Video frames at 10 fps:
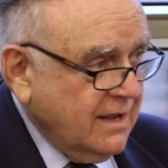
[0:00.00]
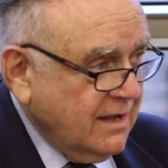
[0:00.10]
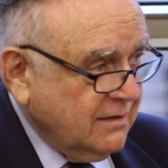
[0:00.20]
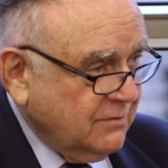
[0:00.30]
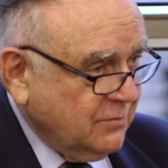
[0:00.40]

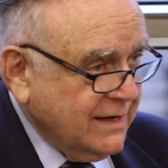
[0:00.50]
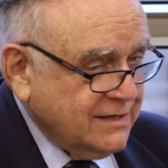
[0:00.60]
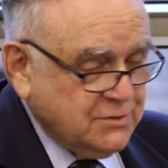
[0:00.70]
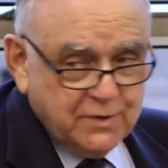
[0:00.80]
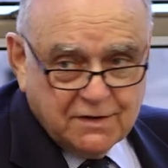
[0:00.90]
And
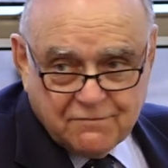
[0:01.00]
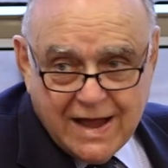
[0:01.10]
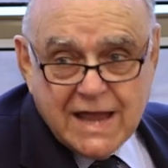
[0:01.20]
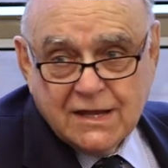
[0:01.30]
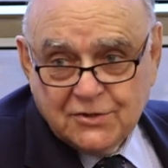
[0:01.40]
White said, we're going to
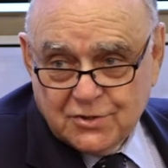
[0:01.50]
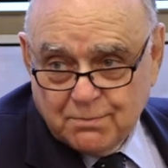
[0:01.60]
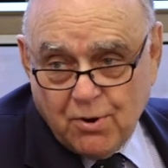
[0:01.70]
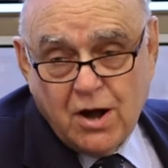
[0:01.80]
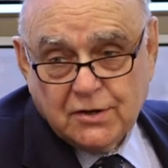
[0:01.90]
invite you into
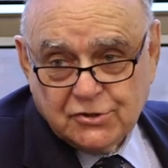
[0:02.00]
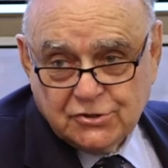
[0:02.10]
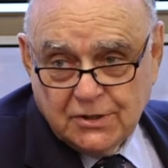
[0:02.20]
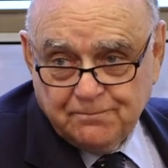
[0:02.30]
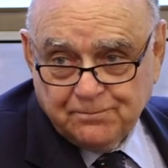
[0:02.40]
the
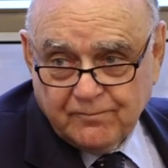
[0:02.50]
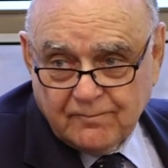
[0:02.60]
partnership.